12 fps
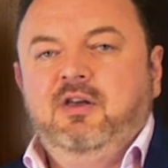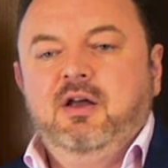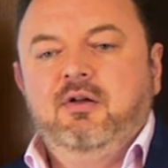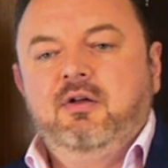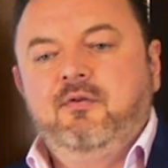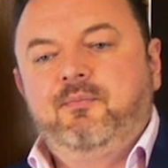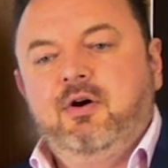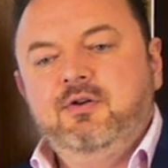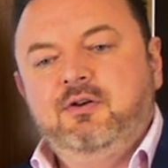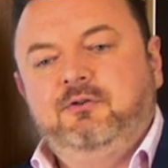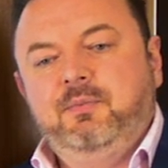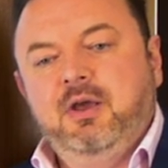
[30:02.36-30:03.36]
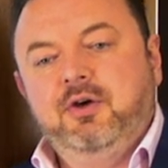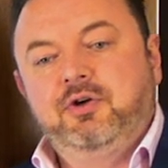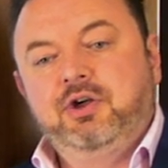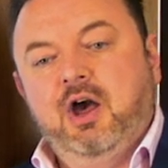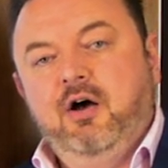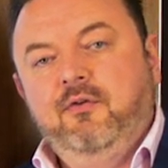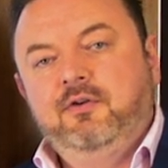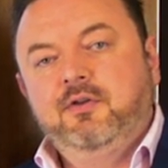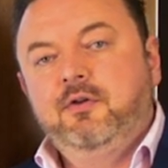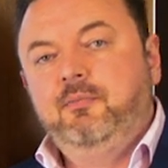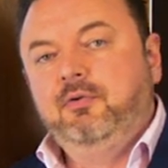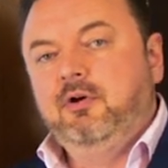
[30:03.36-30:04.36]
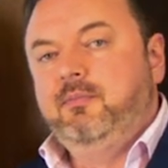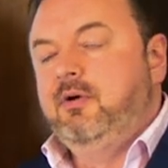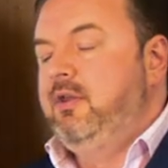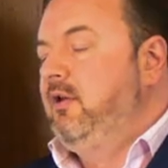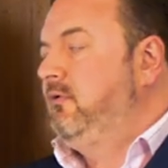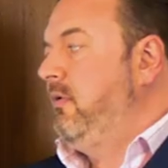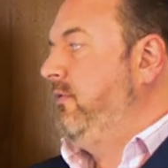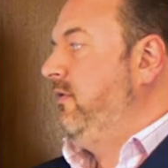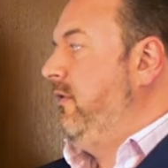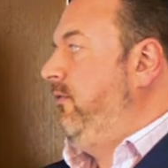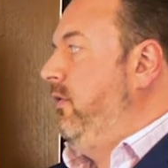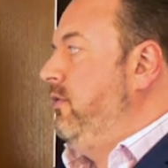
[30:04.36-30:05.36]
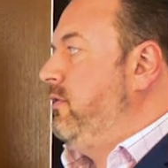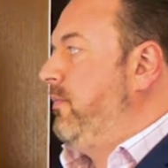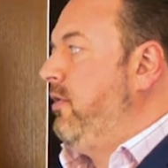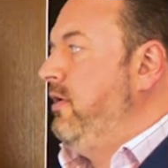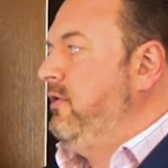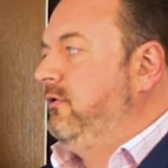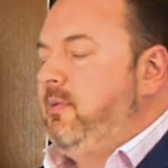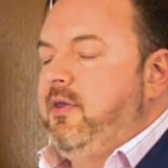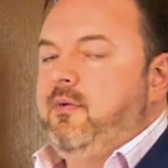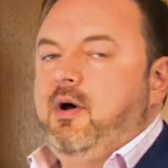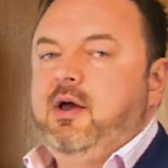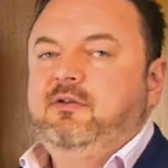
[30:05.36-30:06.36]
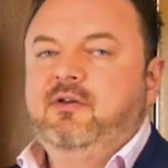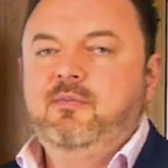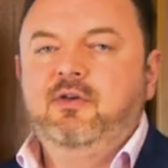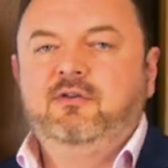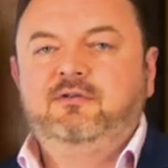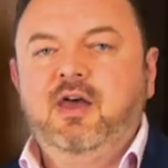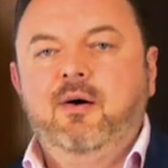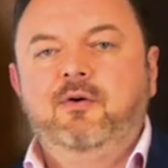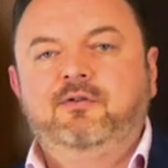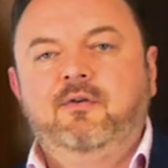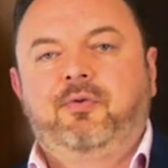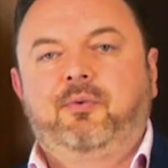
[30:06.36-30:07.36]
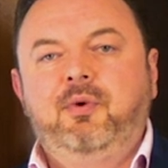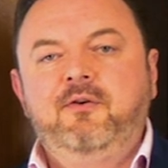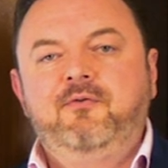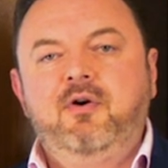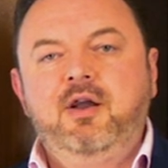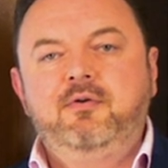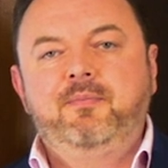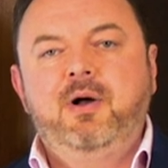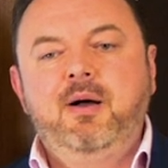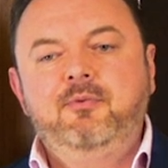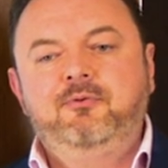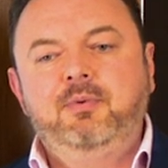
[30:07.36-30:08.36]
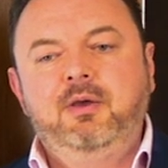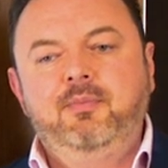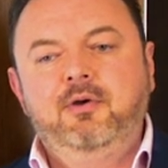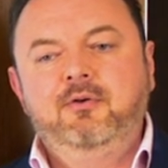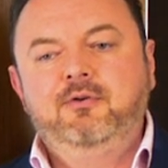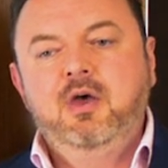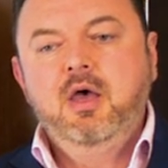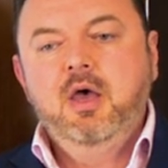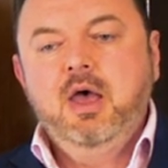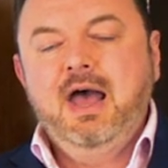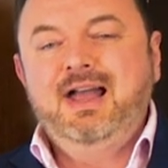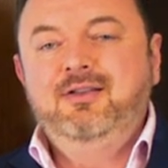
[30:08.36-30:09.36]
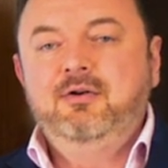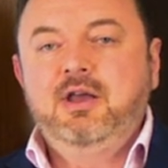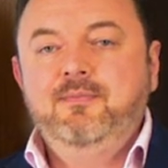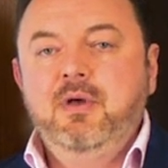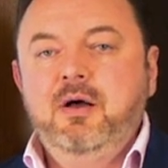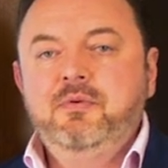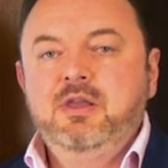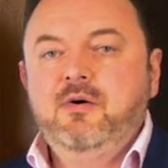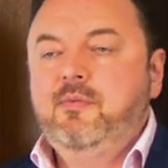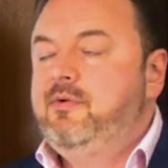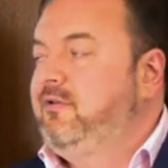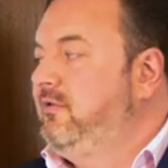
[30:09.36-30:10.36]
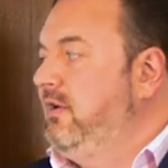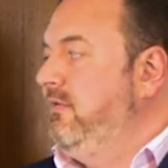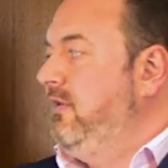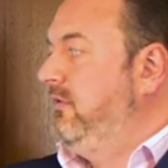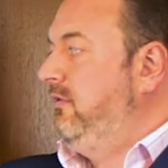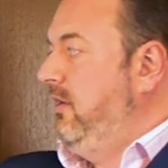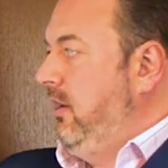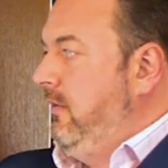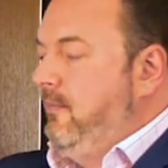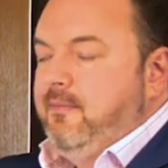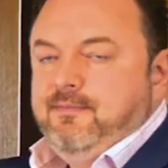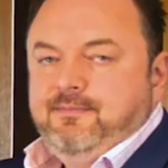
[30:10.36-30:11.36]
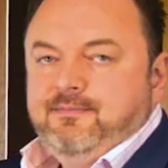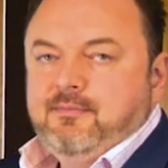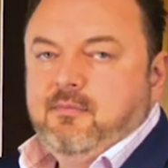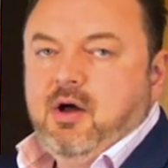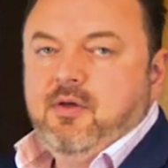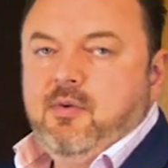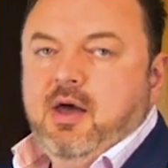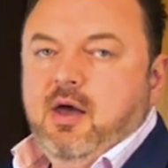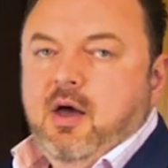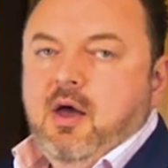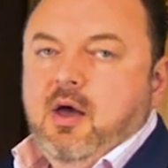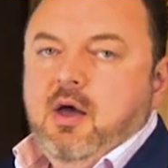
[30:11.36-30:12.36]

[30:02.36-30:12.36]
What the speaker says: seeing a lot of projects being shelved. The blue buildings represent future projects, by the way. Some of these towers have 300-400 apartments being built. And look, in Melbourne, no one wants to live in the city, by the way.